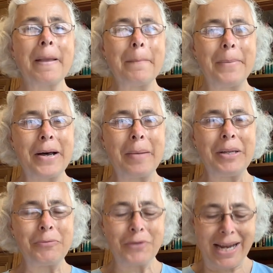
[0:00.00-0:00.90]

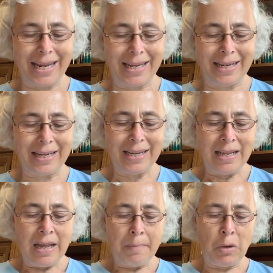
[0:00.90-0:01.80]
Bobby ran.
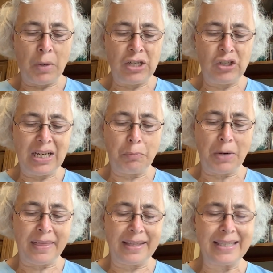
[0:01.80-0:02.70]
But when she had
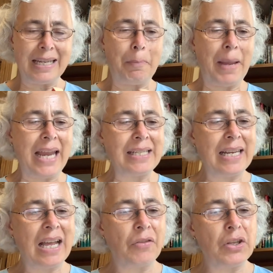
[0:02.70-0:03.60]
breathlessly panted
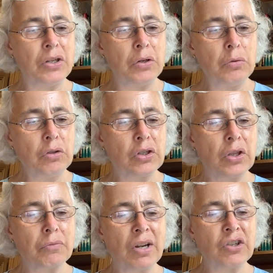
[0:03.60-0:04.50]
out the news to
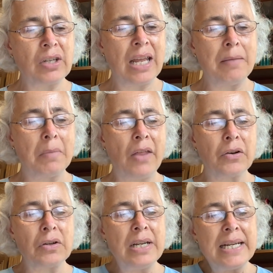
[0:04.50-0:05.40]
the Russian and
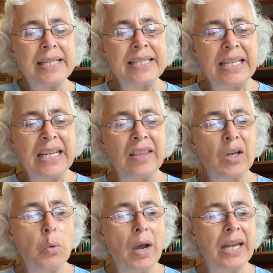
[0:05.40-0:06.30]
Mother, sitting in the
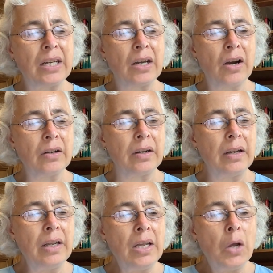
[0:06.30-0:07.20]
quiet garden,
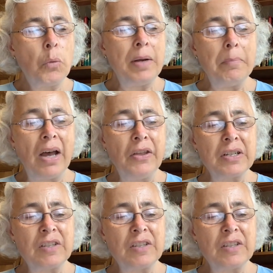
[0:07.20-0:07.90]
when Mother's